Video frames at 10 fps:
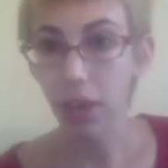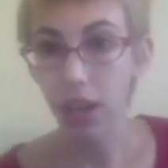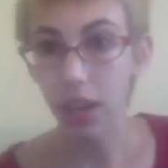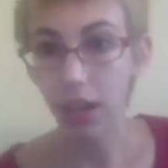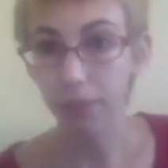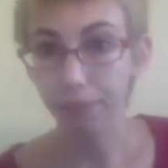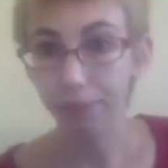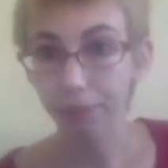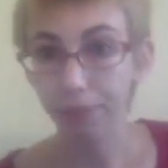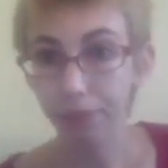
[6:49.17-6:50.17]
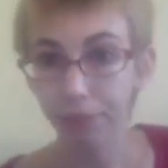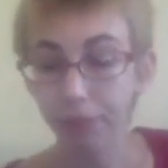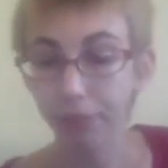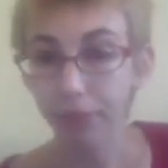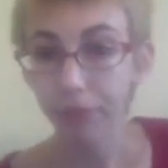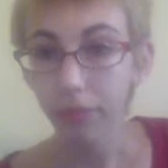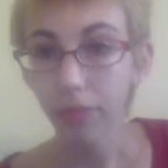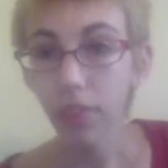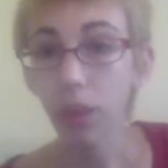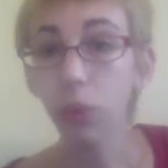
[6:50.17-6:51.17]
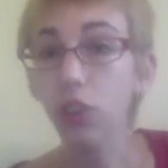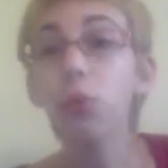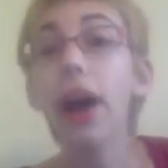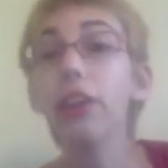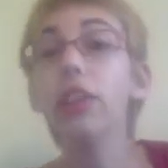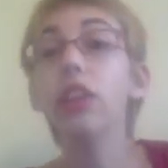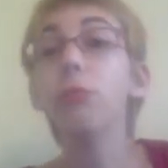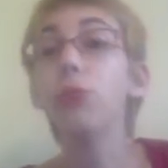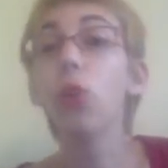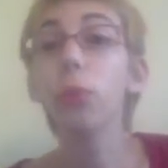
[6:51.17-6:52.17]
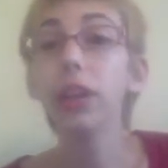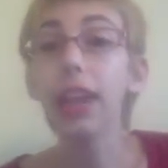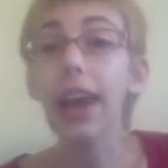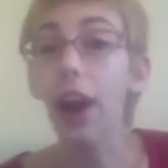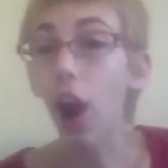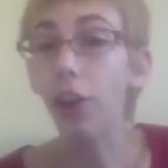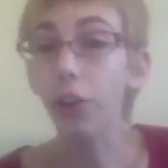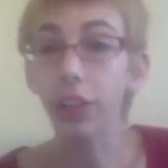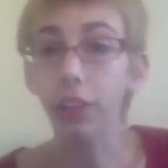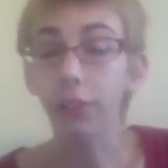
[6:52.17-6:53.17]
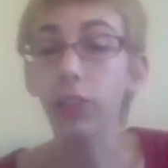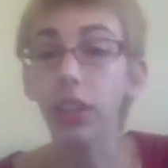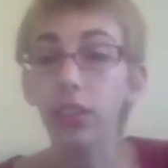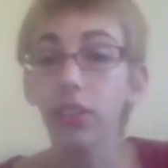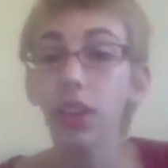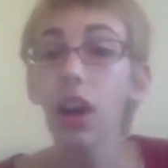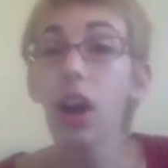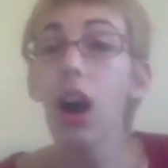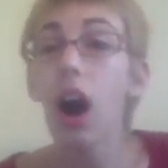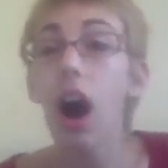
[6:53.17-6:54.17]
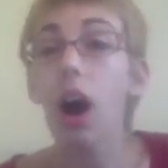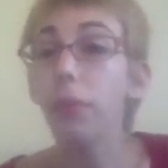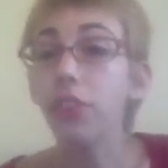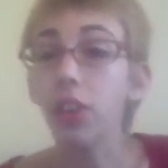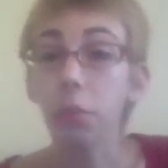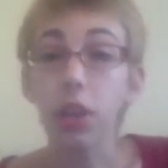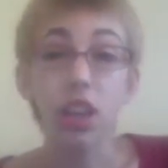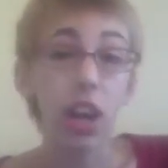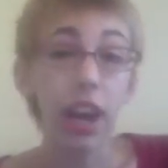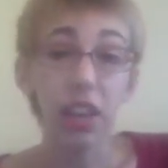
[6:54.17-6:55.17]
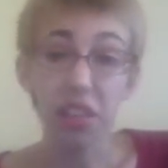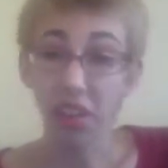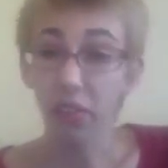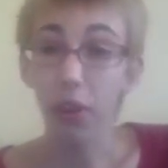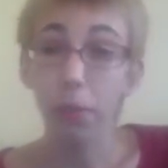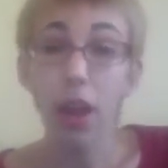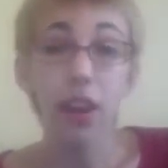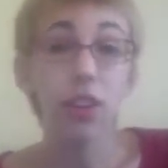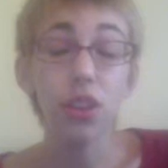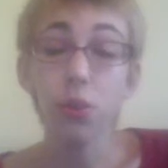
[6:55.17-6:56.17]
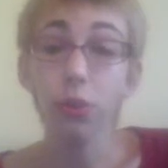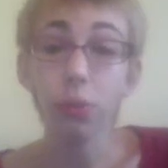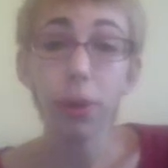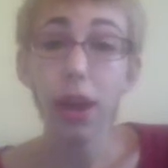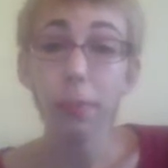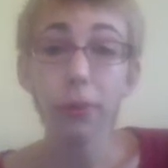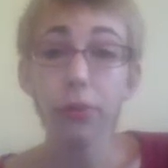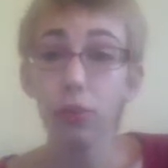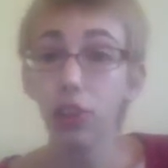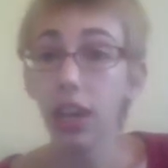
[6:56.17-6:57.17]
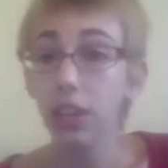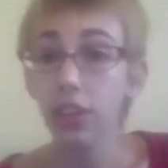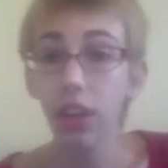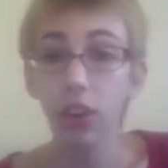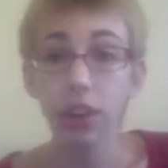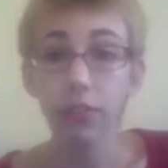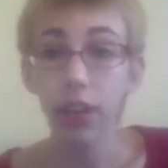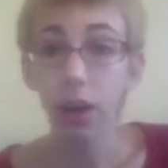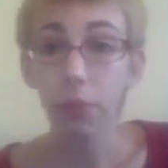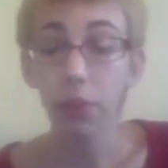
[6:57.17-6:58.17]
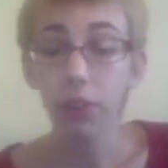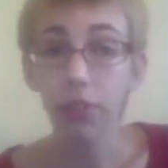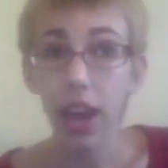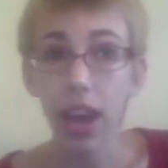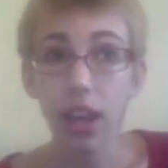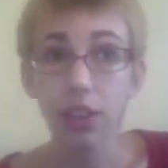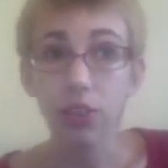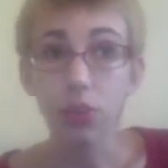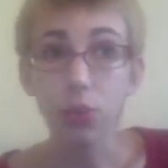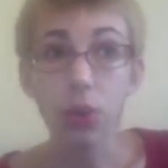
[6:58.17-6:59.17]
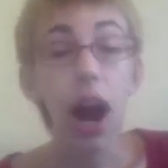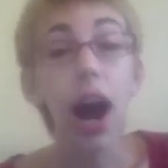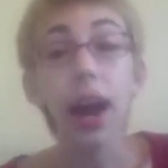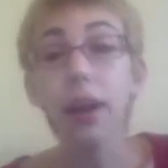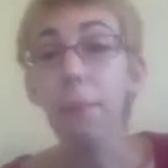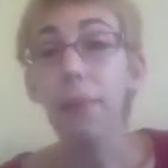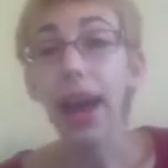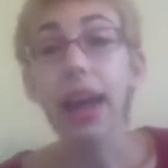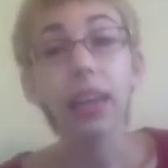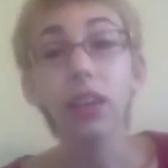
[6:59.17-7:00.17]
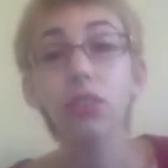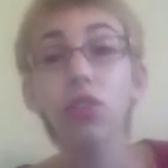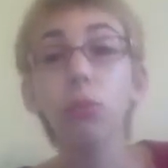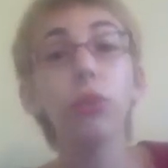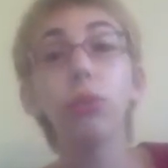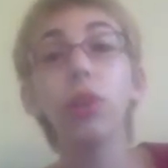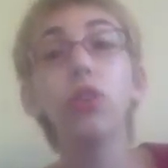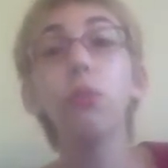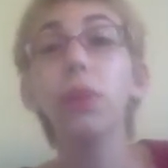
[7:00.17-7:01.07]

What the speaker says: peed on, which is why you need an absorbent layer underneath the fleece. This can be anything from newspapers you changed out every couple of days, to cotton batting sewn between two